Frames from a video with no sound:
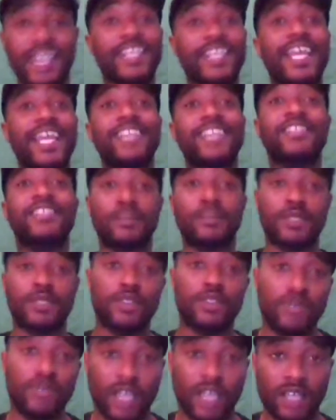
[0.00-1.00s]
day, that's something
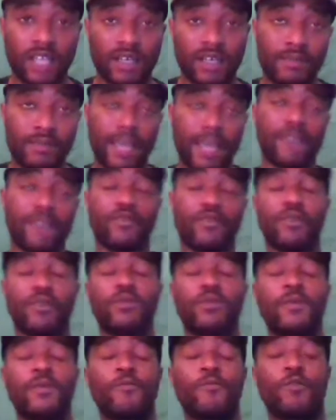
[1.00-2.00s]
you can't come back
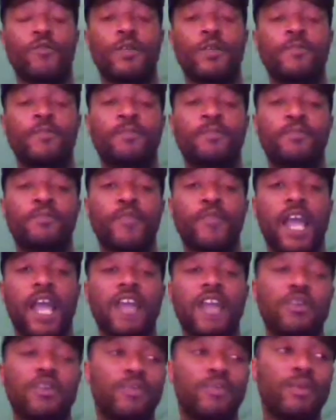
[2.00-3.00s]
from.
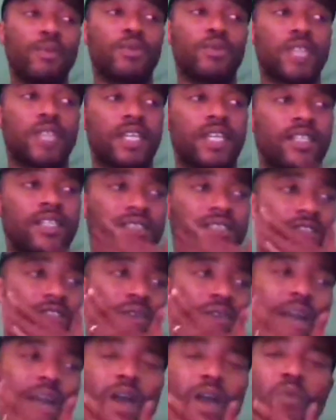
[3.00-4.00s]
I know people say, you
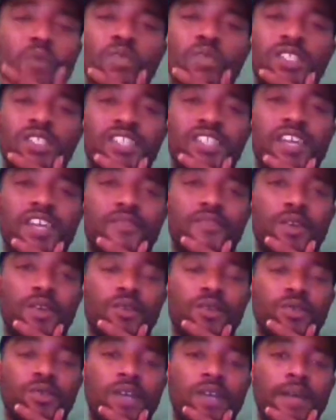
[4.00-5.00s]
know, I don't wish death
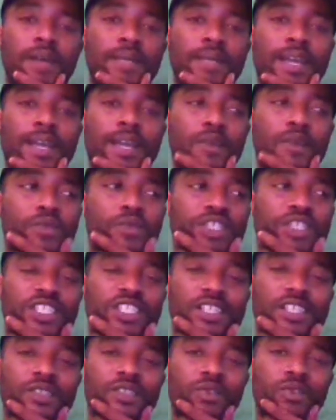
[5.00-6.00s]
on
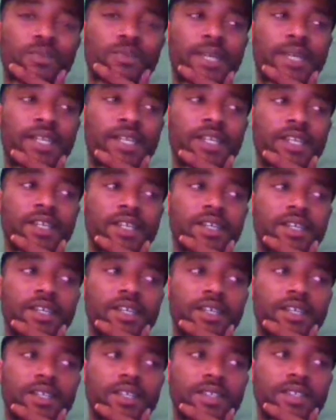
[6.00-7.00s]
nobody.
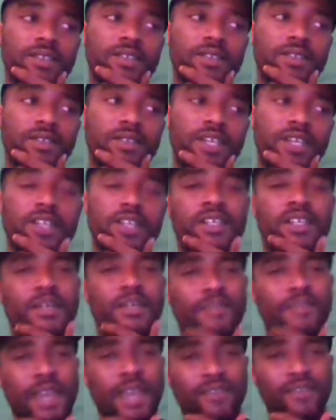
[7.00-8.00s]
You know, they can
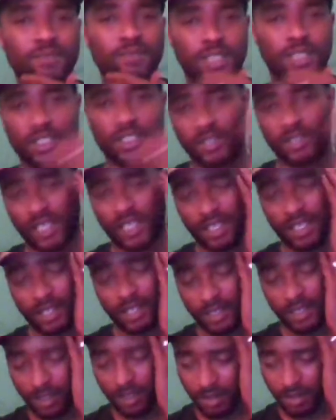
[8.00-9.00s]
come back from jail, gang.
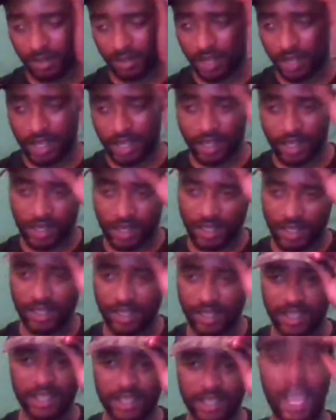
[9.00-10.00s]
You know,
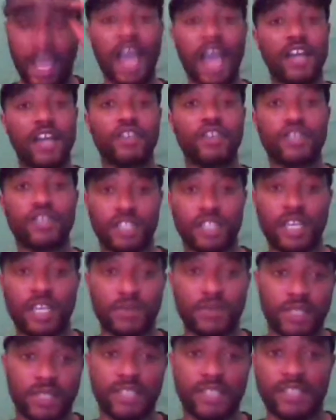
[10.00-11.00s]
and I understand
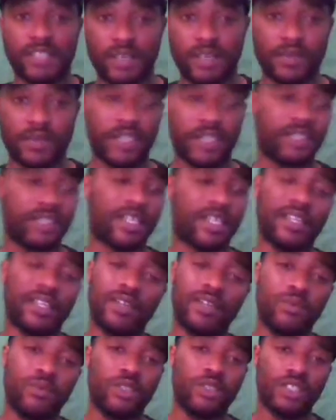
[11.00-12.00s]
what they're saying when they say they
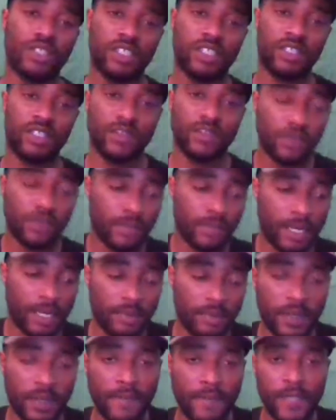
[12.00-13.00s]
don't wish jail on nobody.
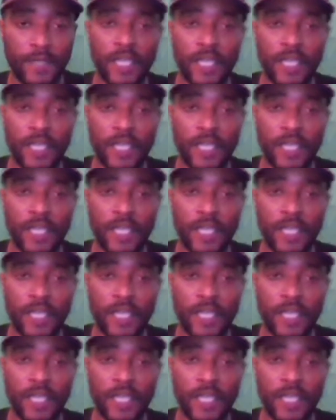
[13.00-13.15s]
But